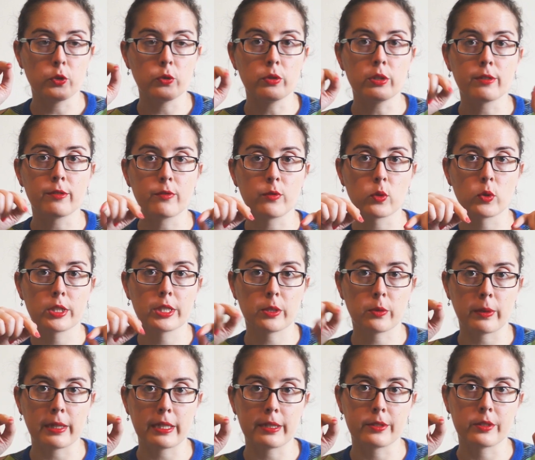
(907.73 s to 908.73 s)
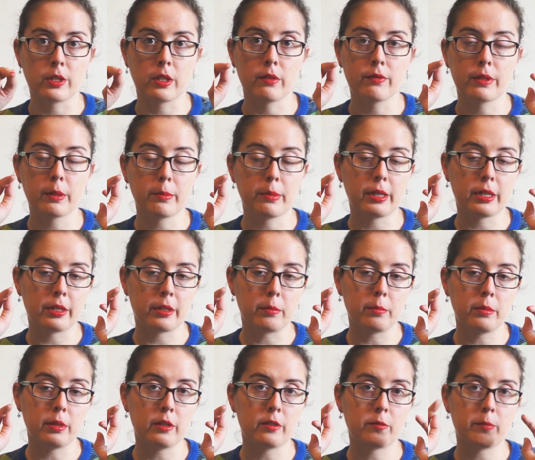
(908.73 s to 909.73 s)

to the 4 squares of the bottom